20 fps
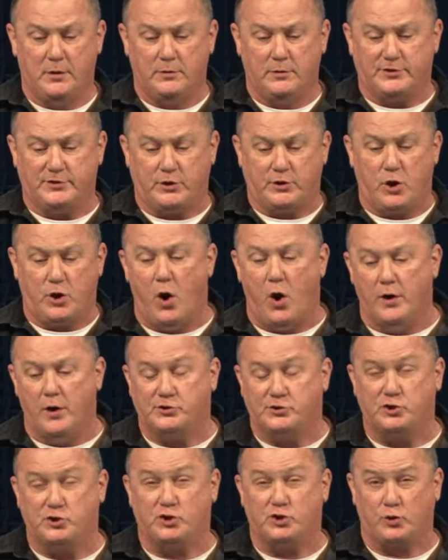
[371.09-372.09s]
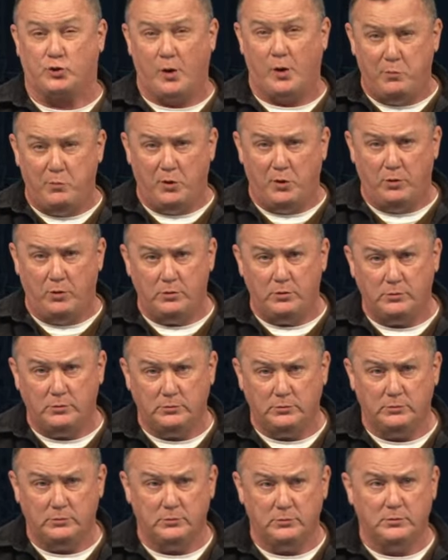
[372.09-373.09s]
to cause trouble
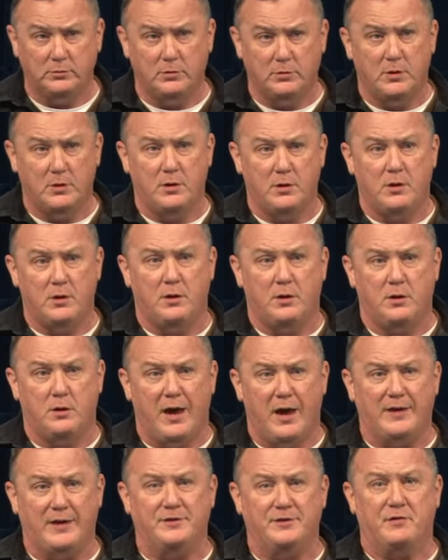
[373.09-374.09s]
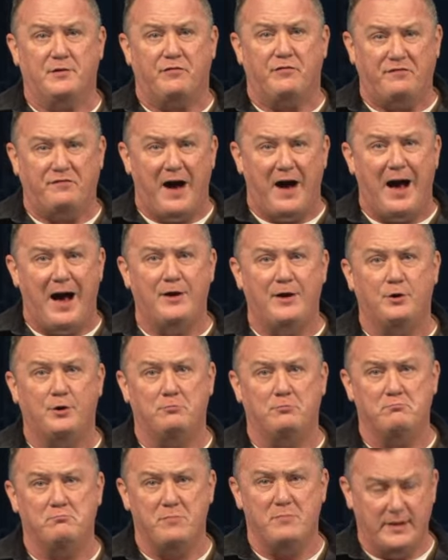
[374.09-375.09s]
and defile
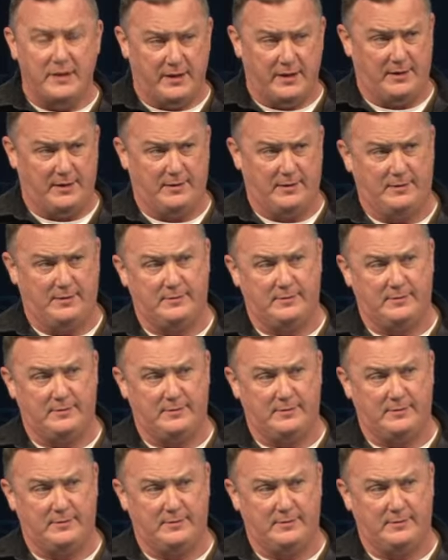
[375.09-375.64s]
many.